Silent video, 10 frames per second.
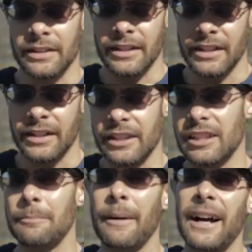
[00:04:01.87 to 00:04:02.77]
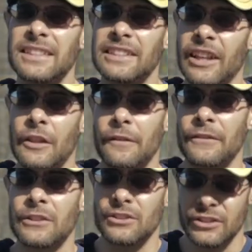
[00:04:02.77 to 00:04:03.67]
The composite leather
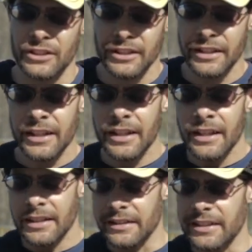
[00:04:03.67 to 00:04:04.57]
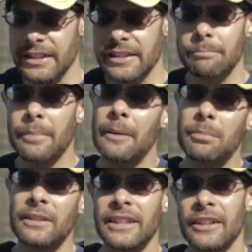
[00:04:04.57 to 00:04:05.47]
feels good. The
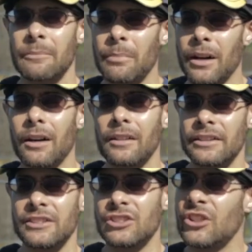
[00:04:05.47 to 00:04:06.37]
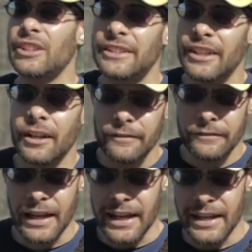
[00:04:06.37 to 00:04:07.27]
pebbling on the ball is good enough,
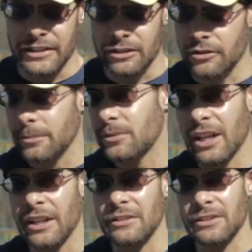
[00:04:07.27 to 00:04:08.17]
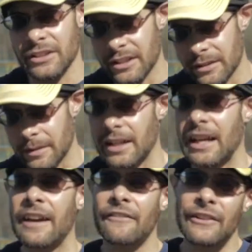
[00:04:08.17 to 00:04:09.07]
and the grip channels are
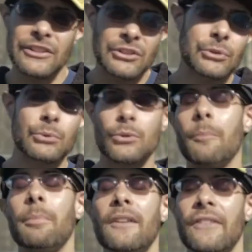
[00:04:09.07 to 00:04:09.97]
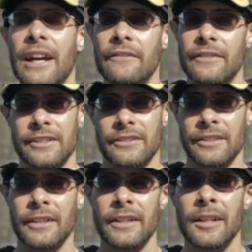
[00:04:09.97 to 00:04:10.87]
average to above average.
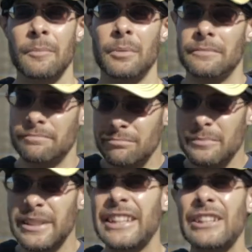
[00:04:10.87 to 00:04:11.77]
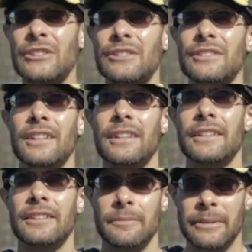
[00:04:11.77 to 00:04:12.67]
But here's
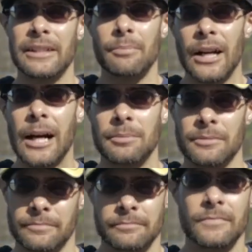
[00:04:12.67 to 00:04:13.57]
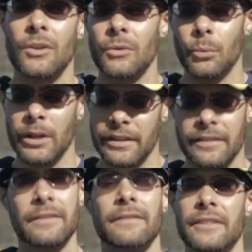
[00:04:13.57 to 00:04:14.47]
the big problem with
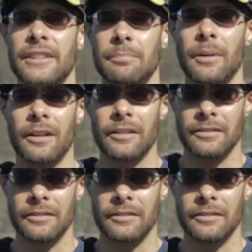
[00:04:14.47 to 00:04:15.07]
this ball.